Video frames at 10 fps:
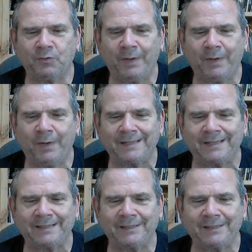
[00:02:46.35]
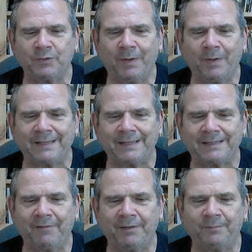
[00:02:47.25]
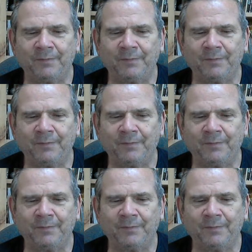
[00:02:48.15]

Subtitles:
26 and 27